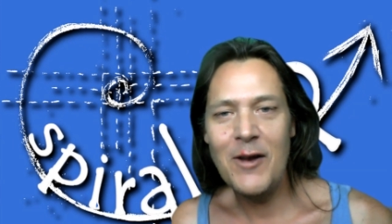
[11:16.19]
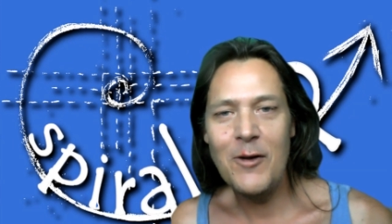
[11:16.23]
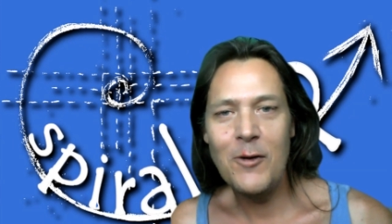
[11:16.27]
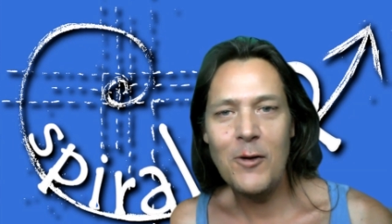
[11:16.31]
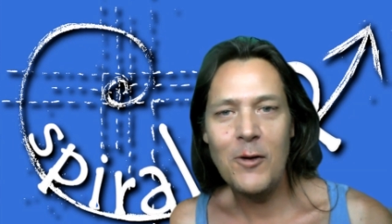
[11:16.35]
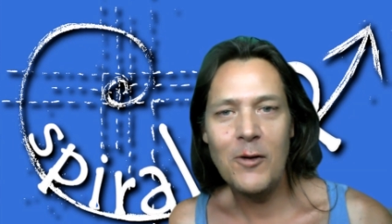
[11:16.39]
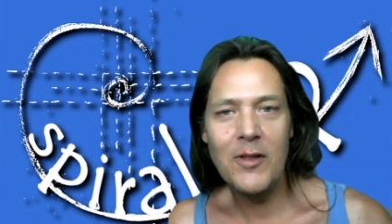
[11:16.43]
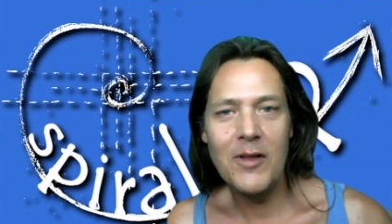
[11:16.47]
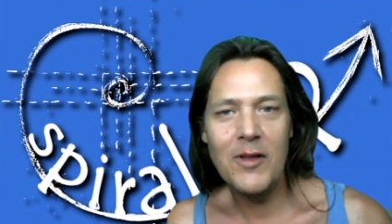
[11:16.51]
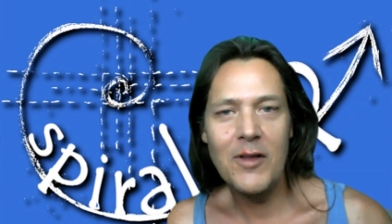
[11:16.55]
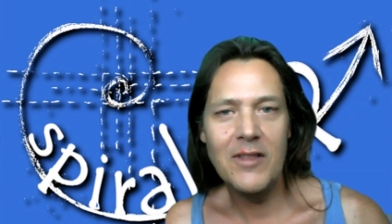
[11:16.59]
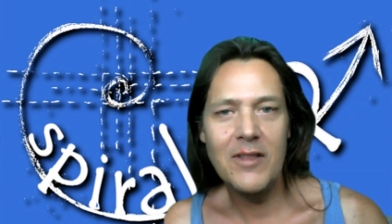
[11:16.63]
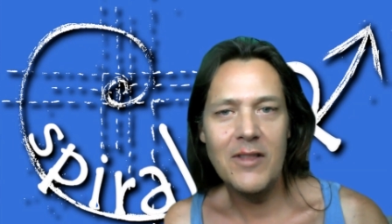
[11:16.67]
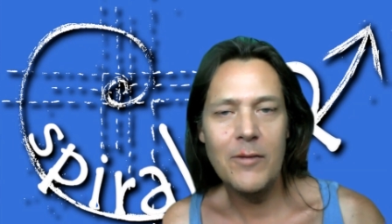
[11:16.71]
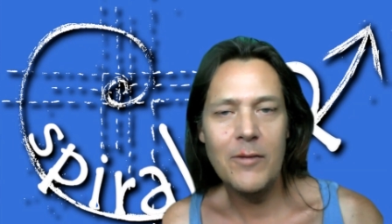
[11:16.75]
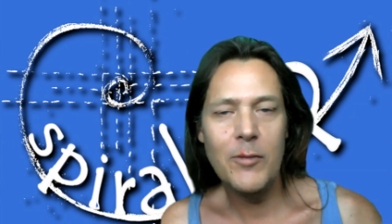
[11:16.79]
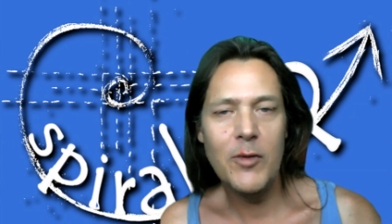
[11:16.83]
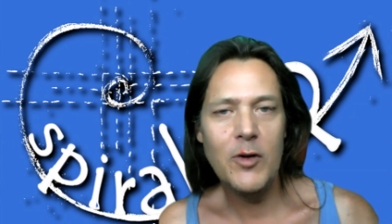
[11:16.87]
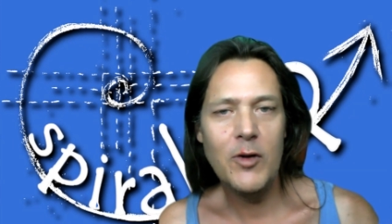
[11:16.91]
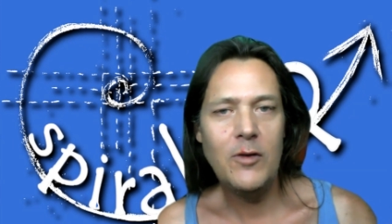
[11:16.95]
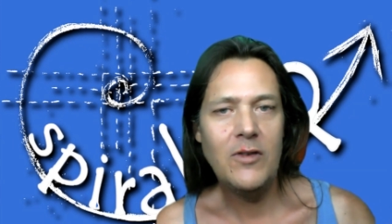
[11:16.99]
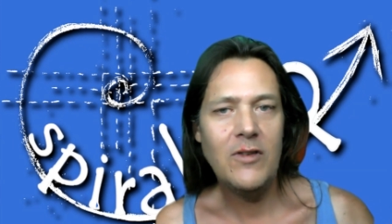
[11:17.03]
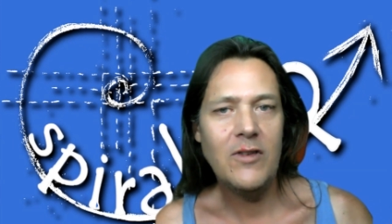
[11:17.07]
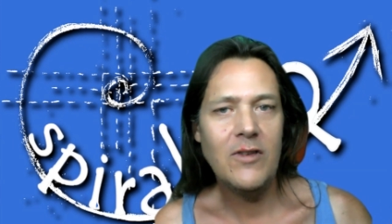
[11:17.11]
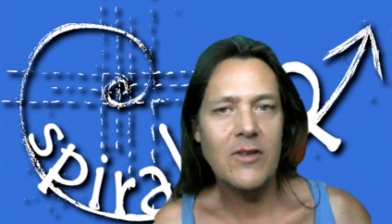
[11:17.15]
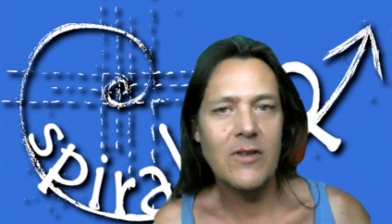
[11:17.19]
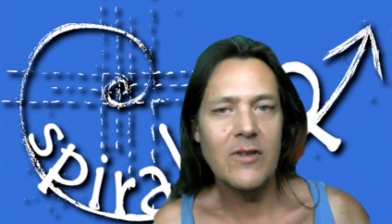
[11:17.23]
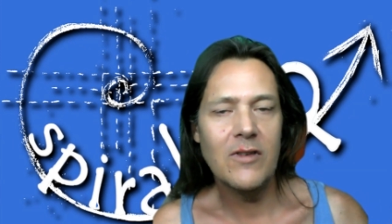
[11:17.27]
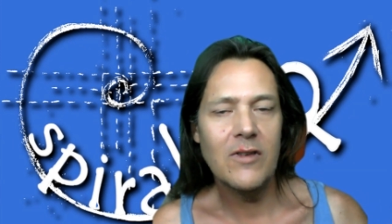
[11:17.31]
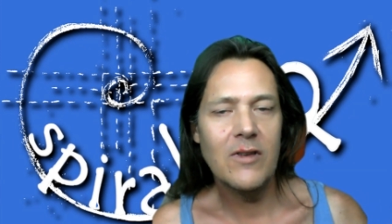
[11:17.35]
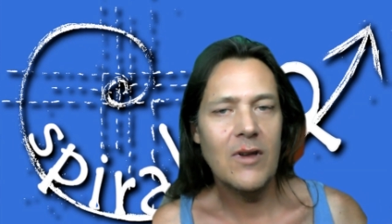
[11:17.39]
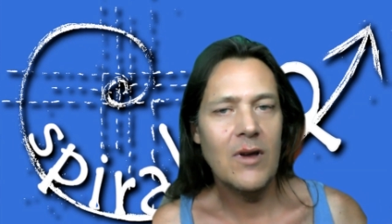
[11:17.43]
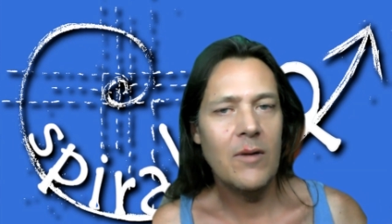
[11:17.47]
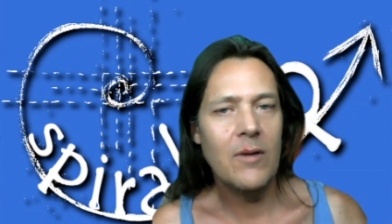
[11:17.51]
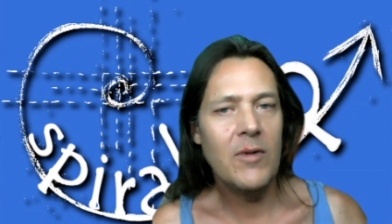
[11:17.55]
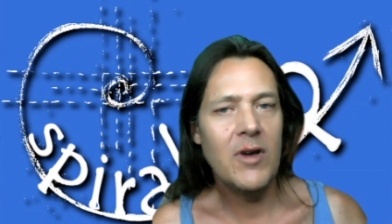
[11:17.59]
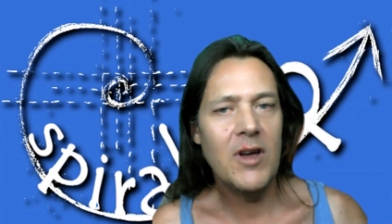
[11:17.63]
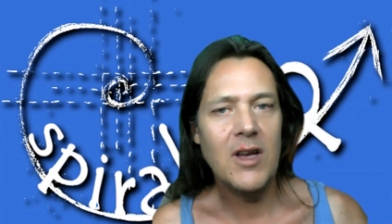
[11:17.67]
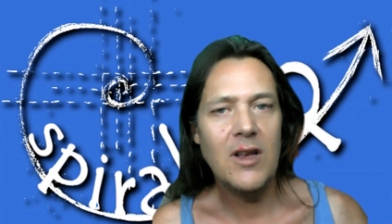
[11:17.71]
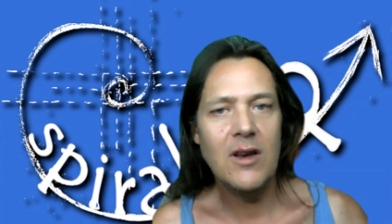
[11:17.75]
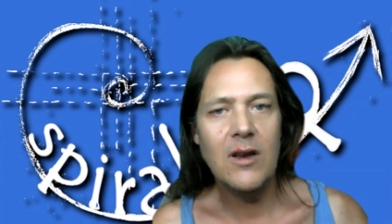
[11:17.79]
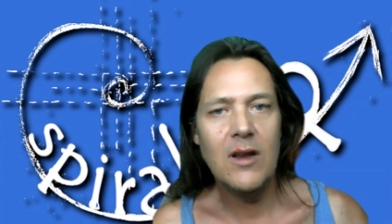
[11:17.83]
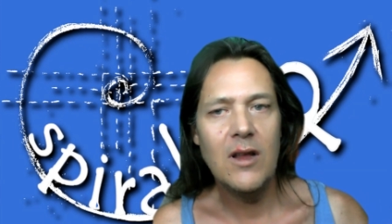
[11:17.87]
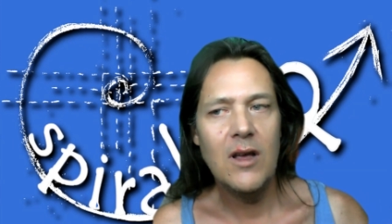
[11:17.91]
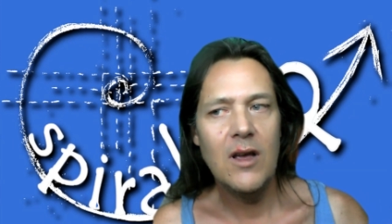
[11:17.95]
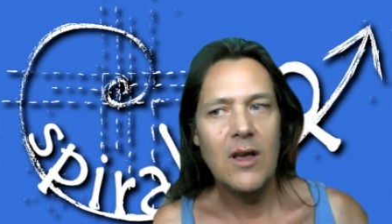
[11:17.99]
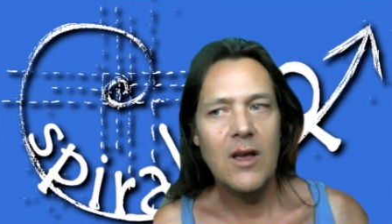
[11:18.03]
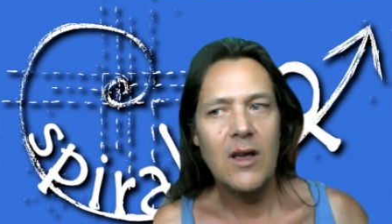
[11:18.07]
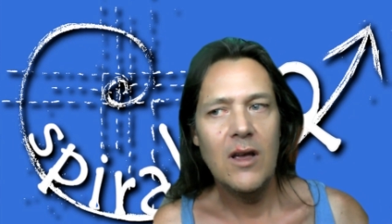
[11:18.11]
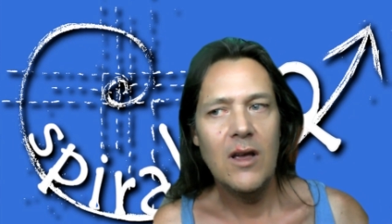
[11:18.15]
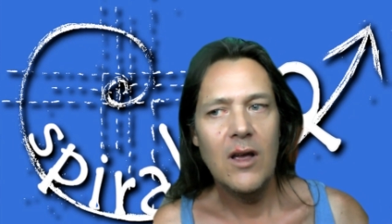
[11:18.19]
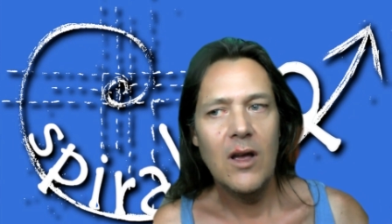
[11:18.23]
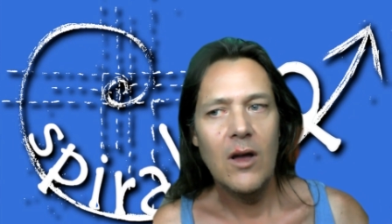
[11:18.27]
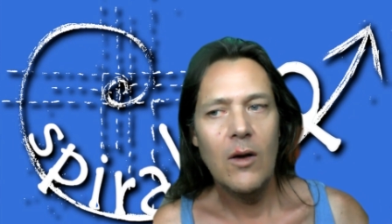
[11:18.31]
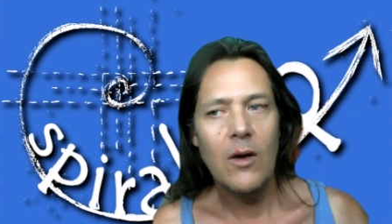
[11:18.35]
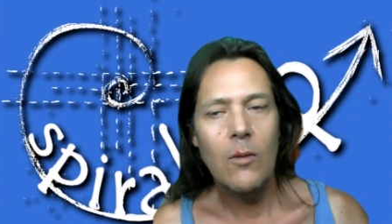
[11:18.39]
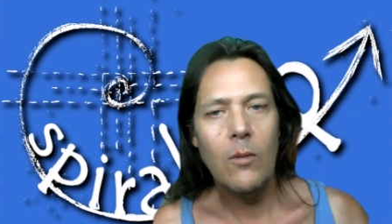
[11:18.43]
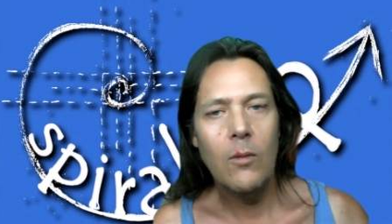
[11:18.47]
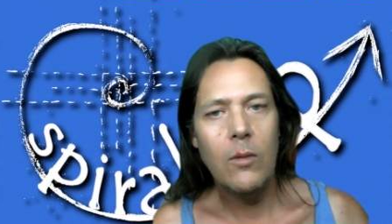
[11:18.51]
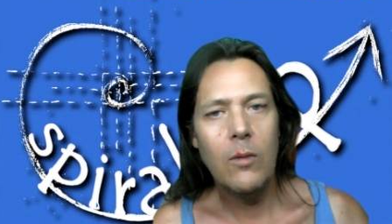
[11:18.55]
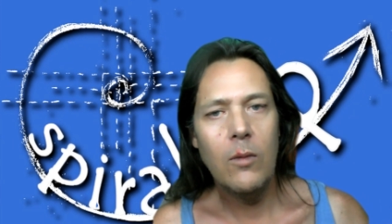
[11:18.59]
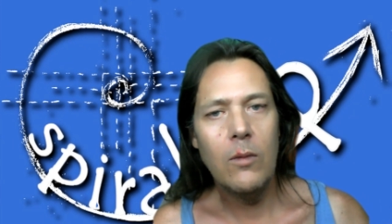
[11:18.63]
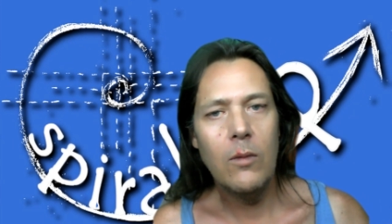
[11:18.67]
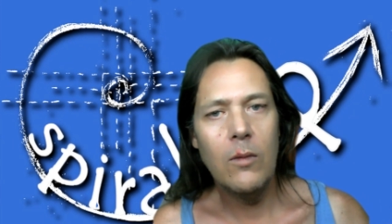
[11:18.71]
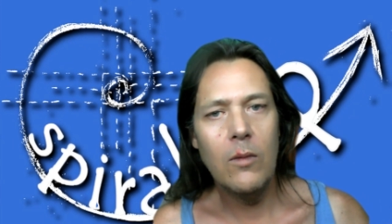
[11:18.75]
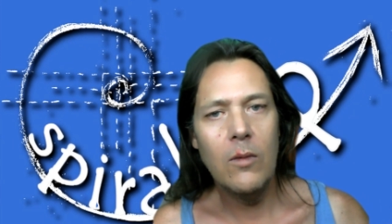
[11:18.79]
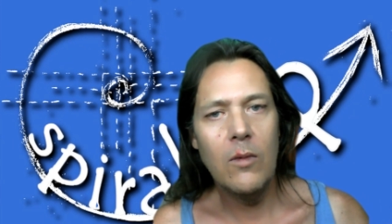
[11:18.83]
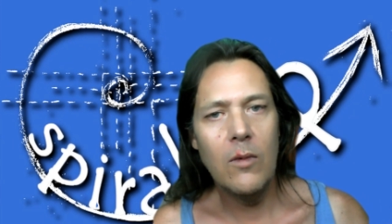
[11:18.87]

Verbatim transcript: and all the the boosters. I mean, you